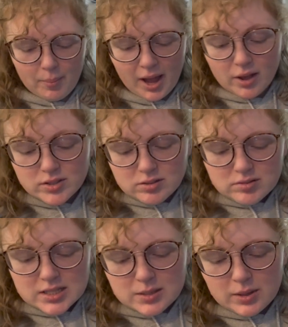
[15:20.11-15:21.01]
I also
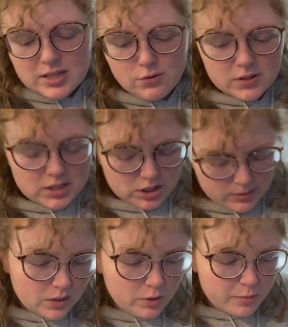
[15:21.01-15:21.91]
did something different this
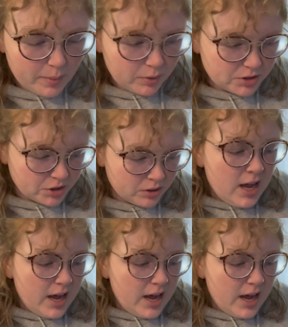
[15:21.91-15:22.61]
year with my bullet journal.